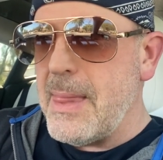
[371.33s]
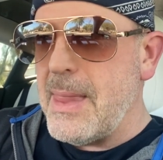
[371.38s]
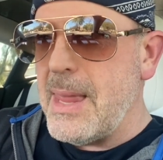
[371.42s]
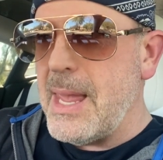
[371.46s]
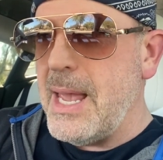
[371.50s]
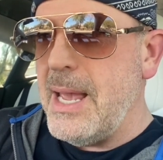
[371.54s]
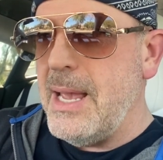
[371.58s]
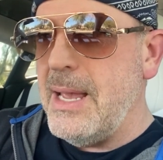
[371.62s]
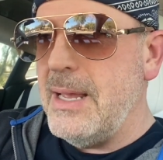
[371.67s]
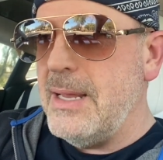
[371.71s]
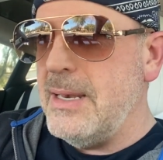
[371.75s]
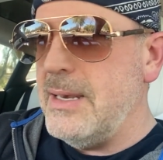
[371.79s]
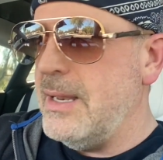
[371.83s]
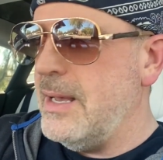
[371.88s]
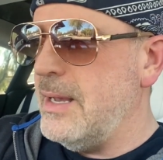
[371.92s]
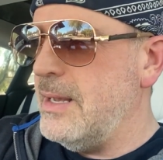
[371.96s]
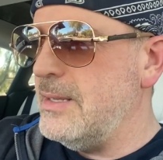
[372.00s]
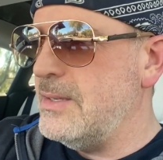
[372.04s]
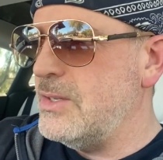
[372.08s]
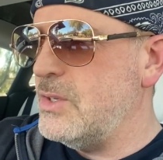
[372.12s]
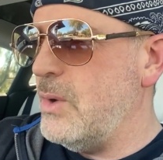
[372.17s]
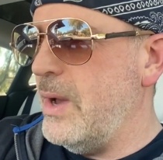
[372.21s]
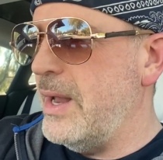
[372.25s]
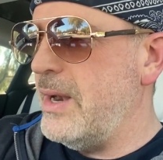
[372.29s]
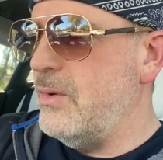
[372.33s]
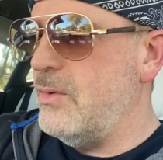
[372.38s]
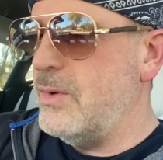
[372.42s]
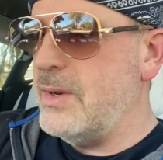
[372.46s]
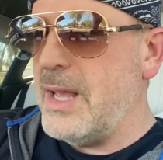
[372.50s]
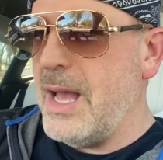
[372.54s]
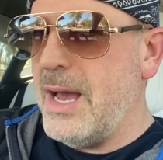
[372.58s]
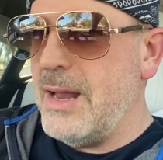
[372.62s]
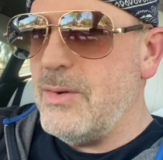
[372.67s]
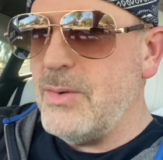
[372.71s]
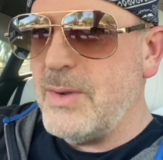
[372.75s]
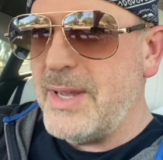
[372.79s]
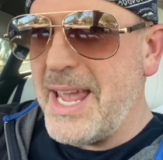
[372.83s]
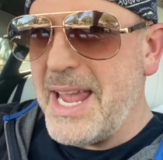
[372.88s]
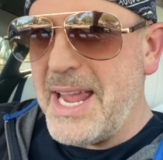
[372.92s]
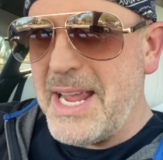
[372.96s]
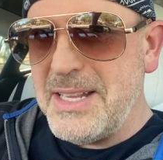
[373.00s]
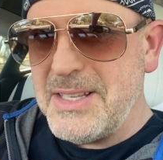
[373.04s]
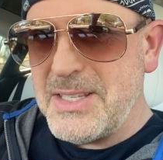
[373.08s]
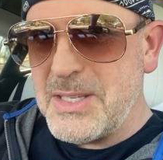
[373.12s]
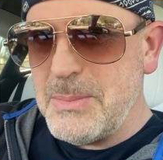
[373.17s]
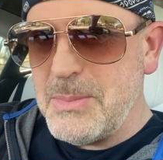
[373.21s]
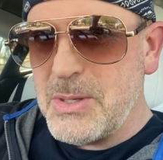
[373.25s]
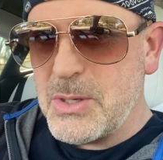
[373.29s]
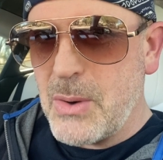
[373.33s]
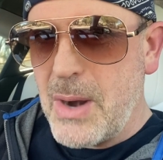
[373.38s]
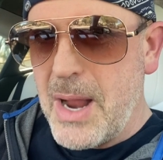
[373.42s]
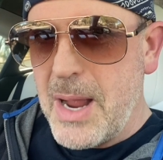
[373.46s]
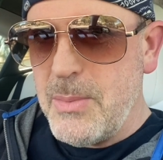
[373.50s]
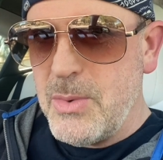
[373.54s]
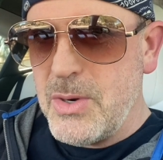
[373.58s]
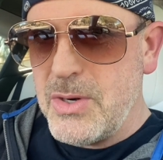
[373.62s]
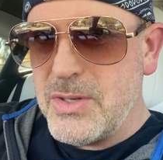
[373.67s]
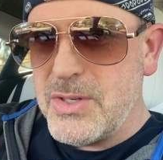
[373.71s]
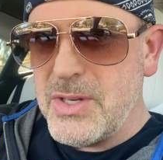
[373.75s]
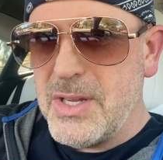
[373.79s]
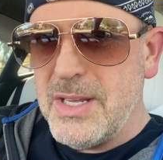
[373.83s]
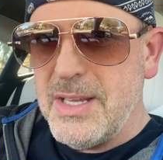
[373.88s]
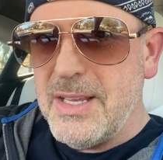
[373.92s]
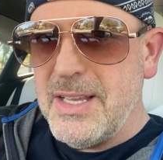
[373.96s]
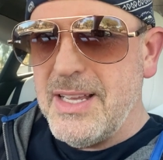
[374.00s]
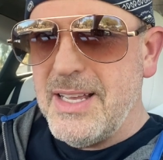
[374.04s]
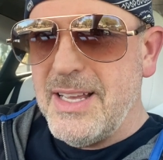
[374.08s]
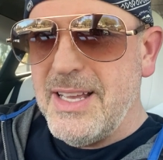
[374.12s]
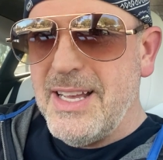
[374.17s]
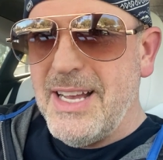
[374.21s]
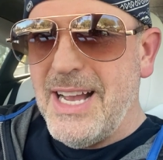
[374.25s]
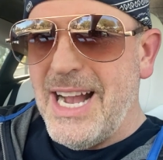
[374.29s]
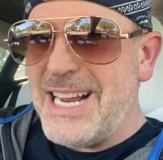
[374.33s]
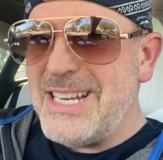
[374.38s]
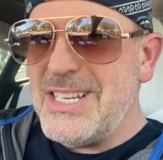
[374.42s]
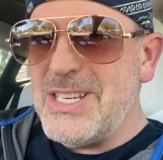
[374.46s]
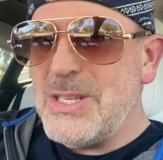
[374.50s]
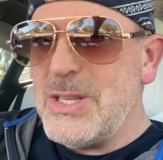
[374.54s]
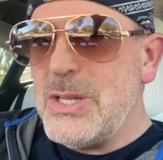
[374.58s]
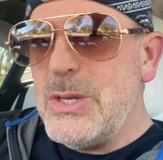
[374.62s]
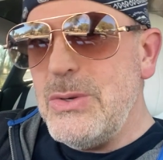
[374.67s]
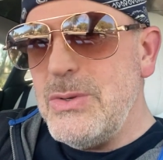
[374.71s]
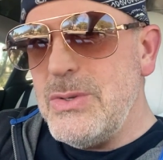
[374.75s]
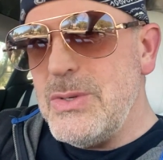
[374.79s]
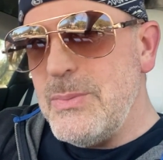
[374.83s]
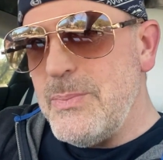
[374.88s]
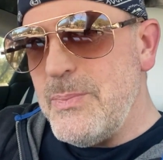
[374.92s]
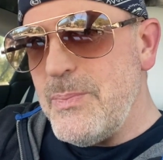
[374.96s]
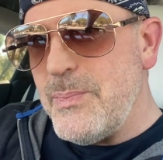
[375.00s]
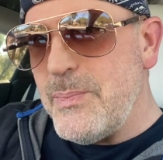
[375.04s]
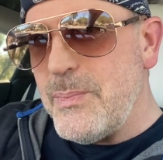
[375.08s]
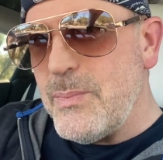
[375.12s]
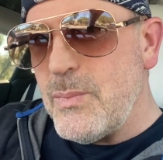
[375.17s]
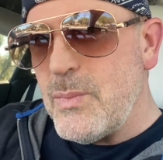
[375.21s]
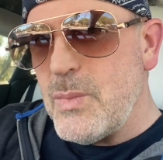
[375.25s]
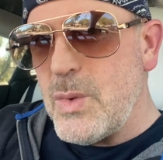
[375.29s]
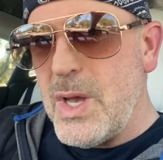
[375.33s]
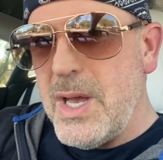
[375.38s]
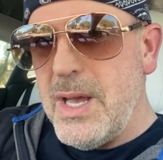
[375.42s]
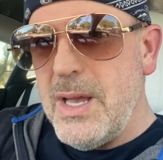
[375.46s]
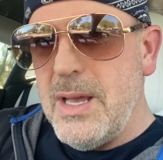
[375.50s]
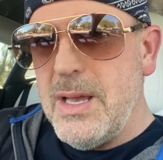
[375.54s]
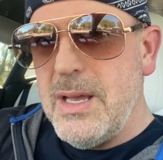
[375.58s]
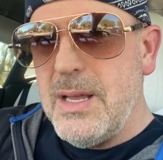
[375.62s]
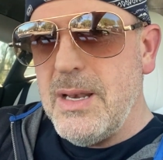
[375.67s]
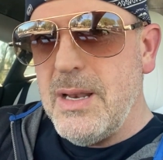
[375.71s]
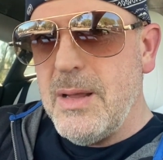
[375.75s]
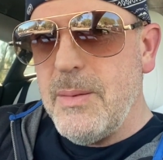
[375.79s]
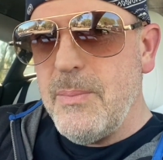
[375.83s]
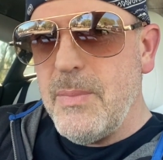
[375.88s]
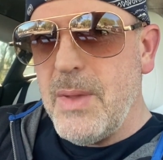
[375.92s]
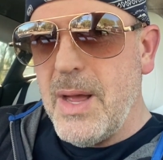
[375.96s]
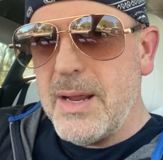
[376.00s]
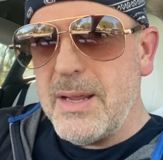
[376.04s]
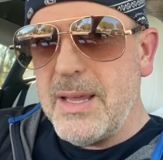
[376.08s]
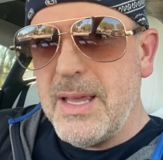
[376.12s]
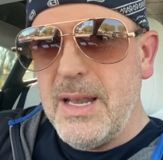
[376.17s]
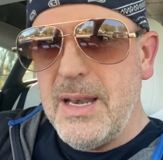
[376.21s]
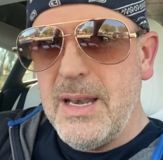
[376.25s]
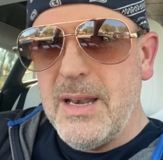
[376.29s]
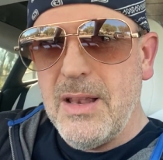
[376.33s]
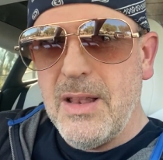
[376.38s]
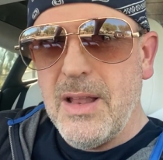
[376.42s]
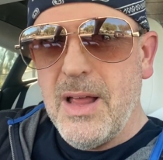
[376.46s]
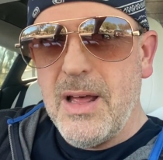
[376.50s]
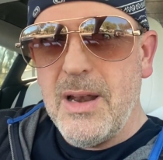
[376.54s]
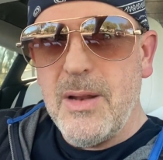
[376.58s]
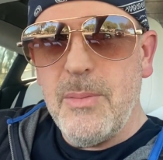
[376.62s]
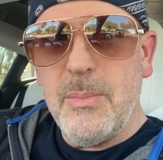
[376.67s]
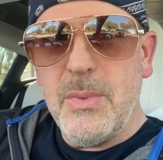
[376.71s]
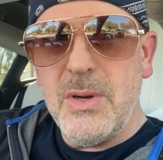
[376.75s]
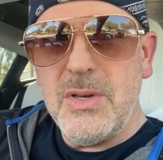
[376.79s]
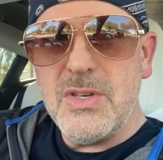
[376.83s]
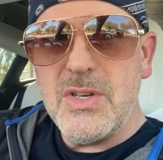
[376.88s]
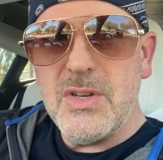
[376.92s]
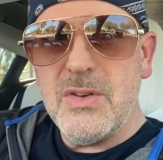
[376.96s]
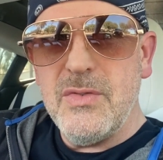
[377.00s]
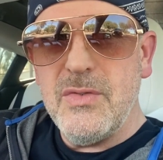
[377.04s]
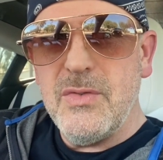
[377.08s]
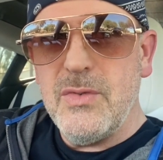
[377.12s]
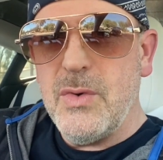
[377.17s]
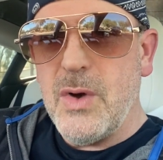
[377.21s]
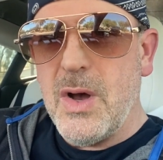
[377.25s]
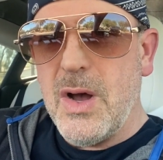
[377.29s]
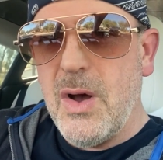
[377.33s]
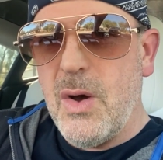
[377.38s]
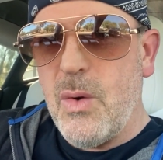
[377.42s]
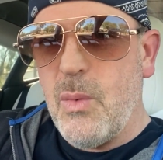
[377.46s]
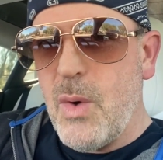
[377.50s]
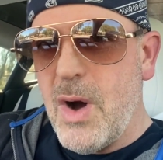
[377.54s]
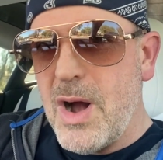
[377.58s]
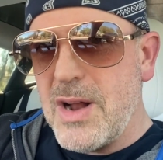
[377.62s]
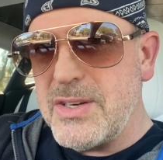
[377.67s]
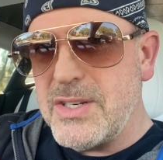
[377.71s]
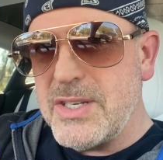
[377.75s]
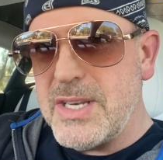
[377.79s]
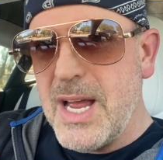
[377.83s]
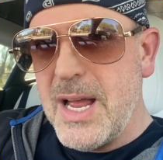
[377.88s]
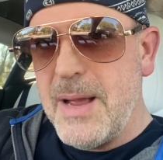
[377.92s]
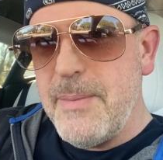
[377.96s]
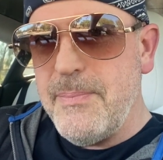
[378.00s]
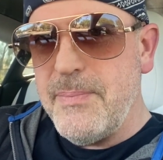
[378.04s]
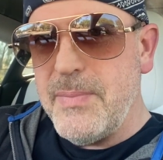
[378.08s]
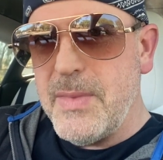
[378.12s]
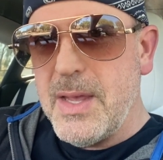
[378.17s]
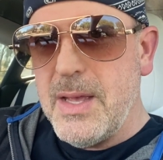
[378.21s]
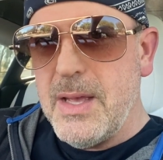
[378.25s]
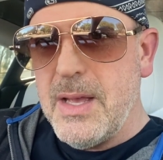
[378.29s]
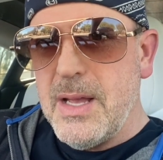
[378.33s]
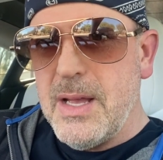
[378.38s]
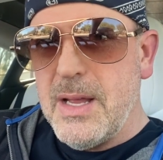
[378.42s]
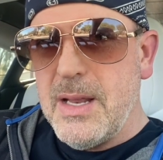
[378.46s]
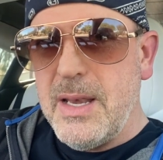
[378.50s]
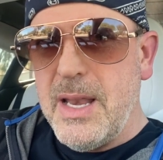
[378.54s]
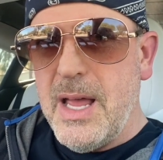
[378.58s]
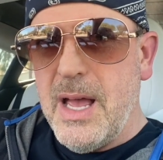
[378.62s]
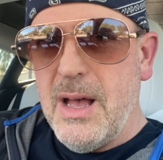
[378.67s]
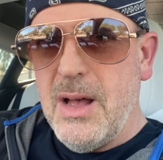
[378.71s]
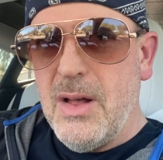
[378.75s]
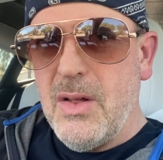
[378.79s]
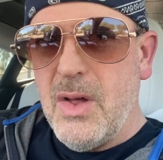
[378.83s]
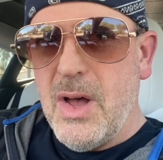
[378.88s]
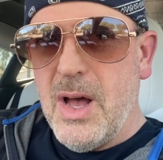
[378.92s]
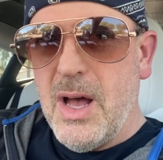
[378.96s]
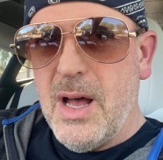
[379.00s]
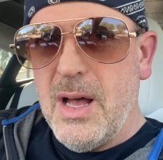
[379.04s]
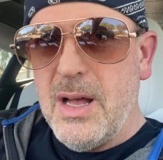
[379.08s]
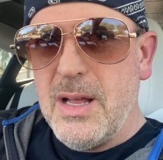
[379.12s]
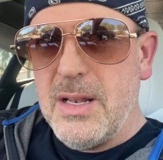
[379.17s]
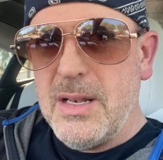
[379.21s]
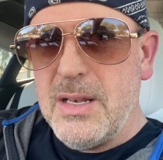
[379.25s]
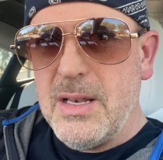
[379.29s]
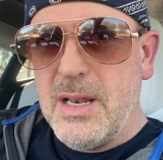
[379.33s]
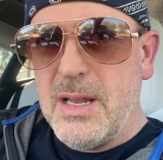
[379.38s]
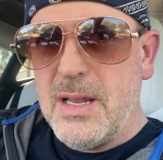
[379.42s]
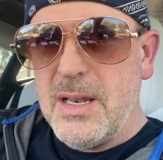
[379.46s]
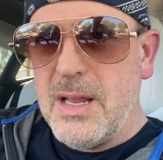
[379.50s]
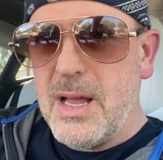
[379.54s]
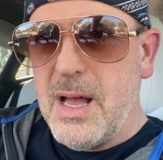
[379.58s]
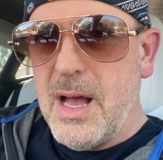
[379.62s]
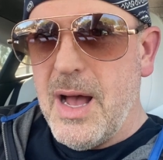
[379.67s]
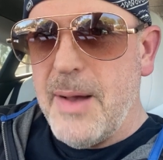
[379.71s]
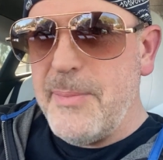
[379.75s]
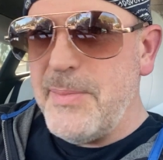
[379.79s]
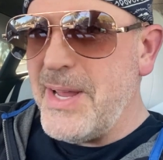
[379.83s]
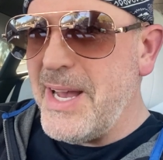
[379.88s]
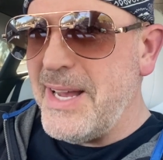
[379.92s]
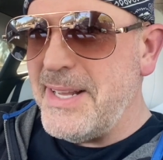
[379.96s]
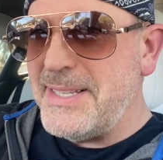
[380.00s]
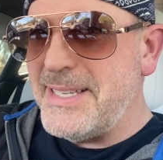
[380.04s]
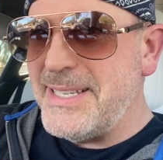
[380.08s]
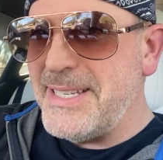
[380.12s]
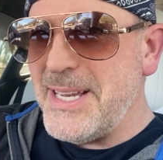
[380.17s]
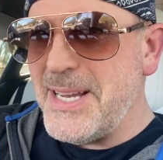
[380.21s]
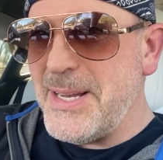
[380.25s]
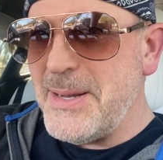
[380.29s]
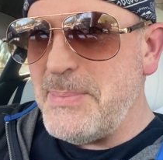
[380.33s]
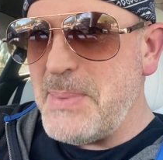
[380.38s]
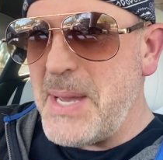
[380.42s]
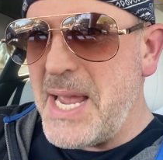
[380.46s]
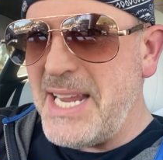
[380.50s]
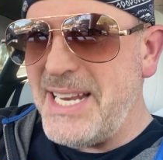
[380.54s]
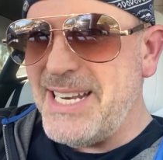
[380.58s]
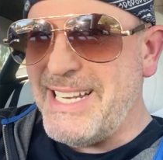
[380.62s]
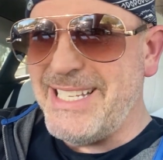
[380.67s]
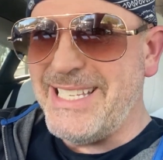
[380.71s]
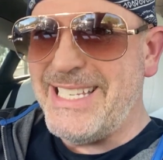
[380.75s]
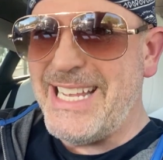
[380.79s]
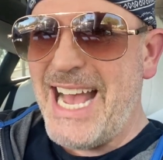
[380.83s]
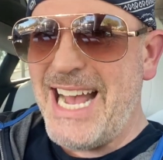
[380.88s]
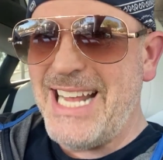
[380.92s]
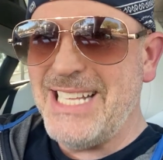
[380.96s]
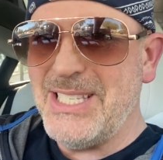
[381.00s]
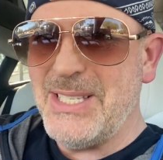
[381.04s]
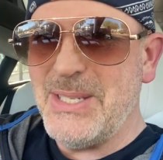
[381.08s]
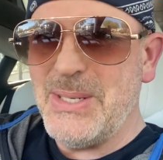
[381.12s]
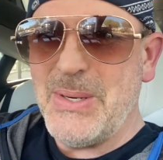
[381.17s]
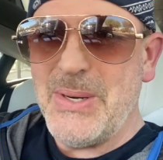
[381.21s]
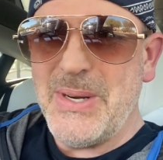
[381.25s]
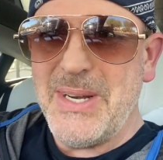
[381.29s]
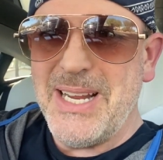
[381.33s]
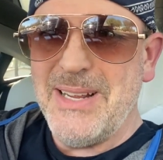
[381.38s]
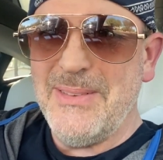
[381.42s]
And so I don't gain subscribers. I just lose them, and I'm not getting a bunch of watch time. Now, I'm not painting a sad story.